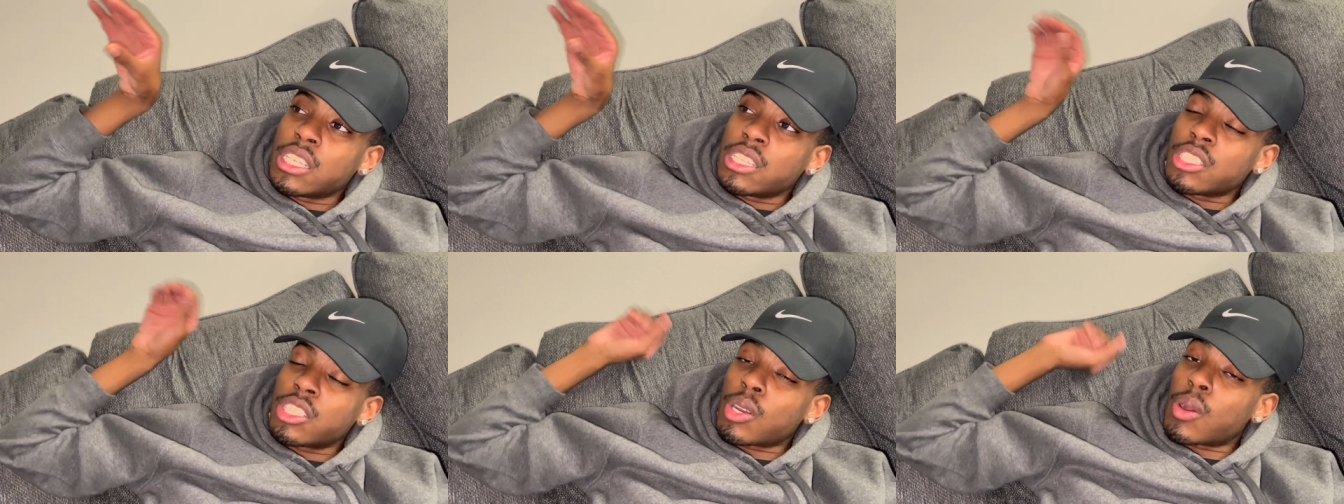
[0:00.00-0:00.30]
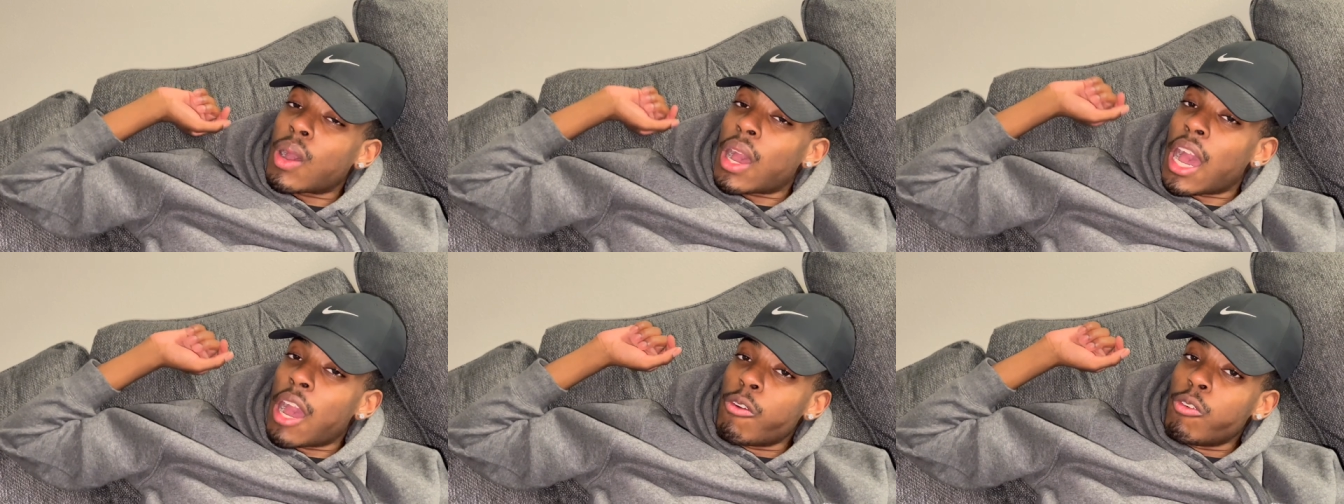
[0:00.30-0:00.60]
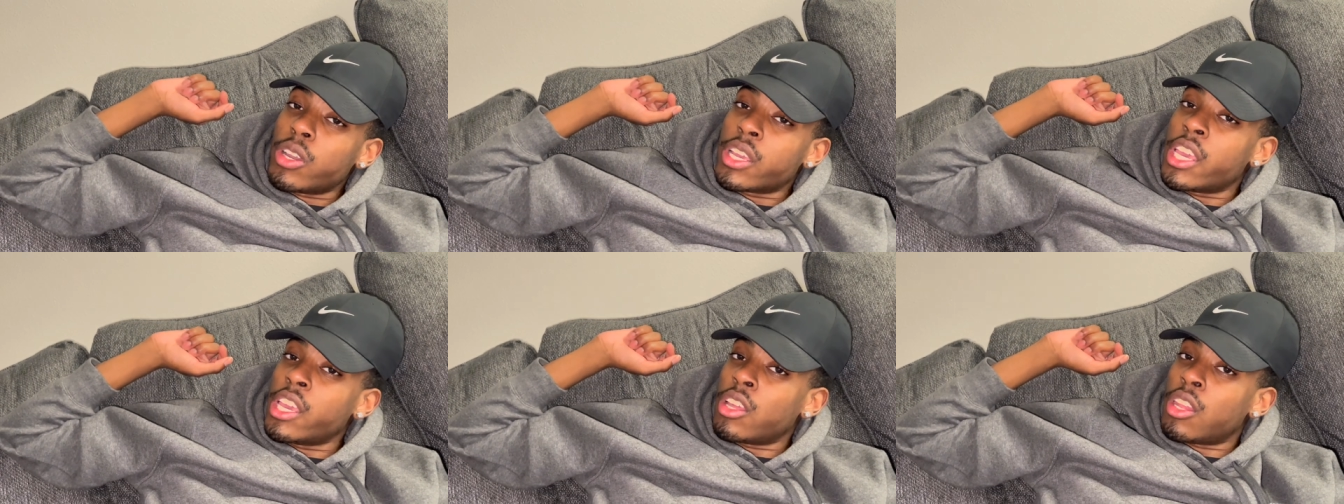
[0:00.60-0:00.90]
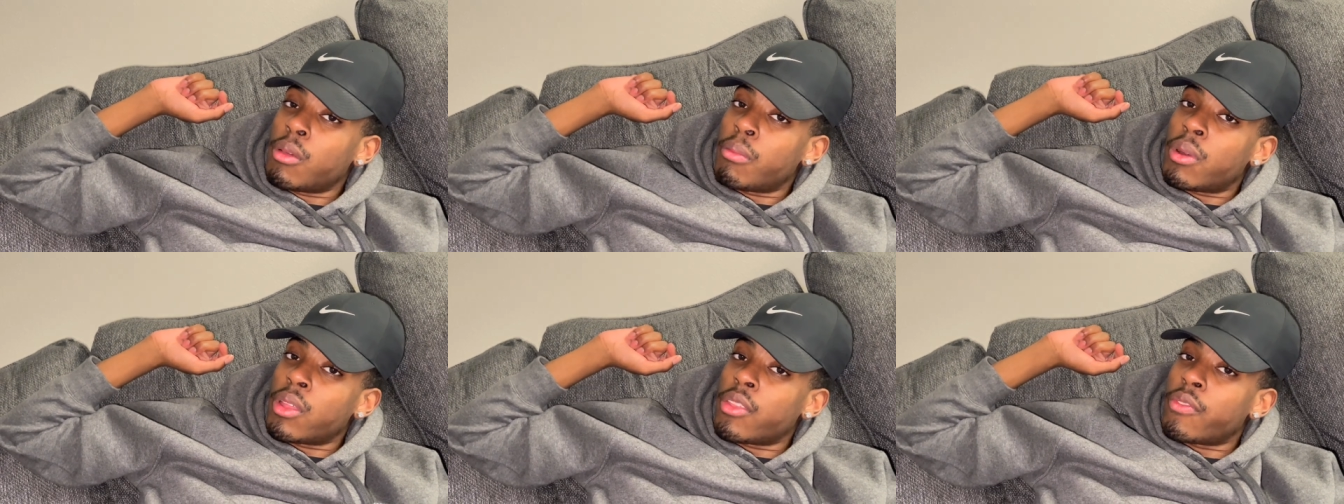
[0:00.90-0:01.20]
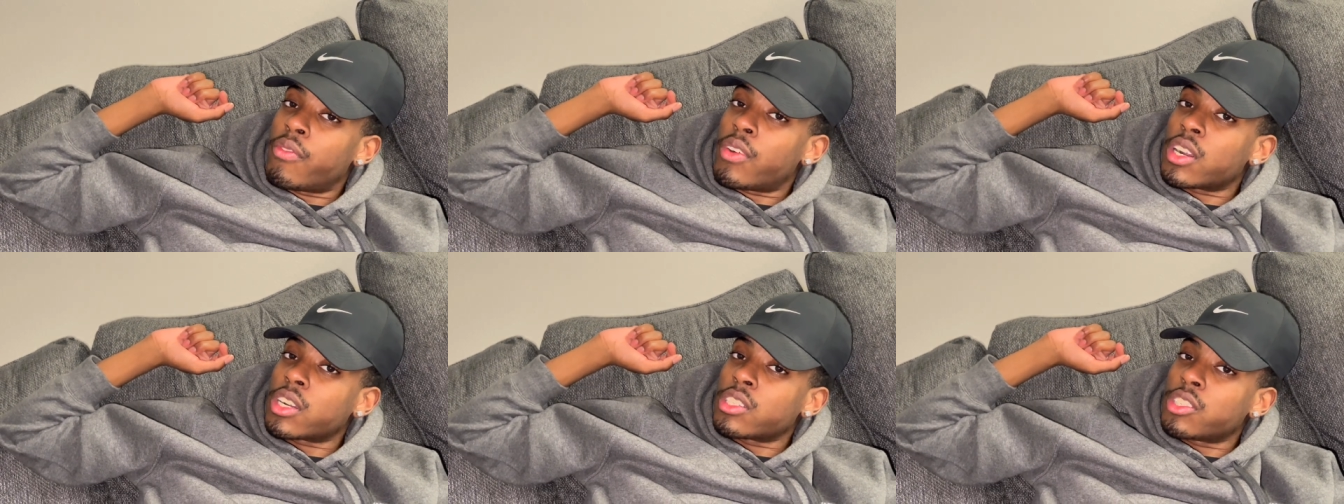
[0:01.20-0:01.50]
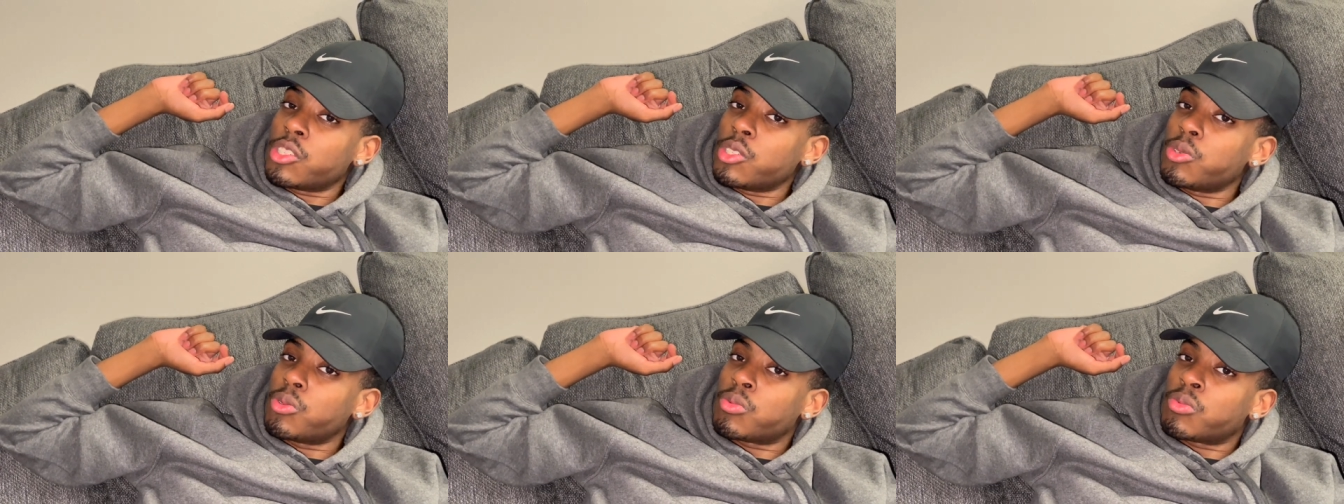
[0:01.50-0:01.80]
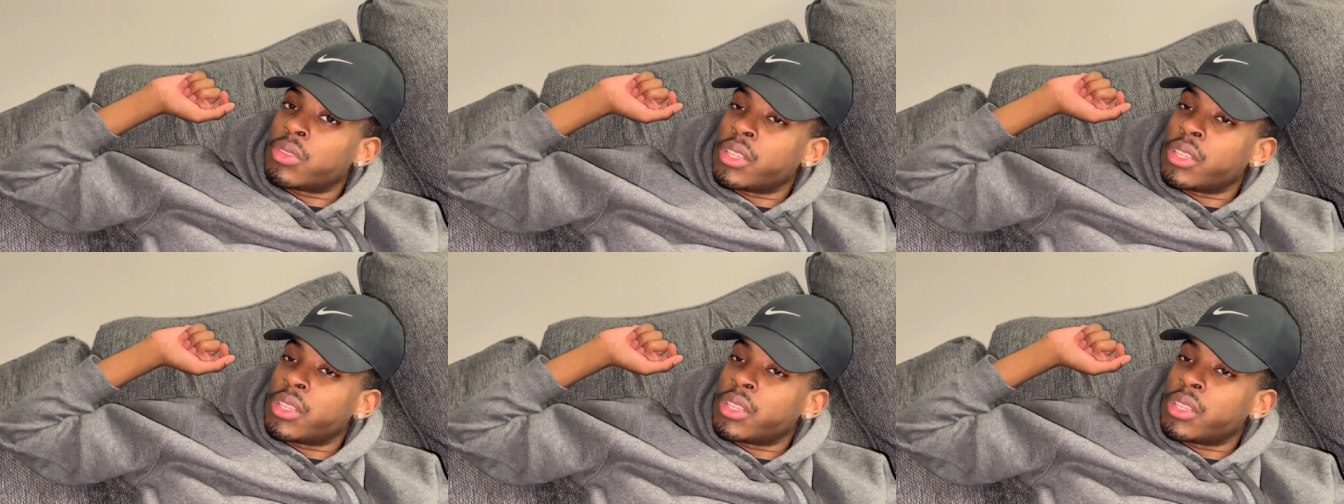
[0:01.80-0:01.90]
So I would kill a motherfucker too.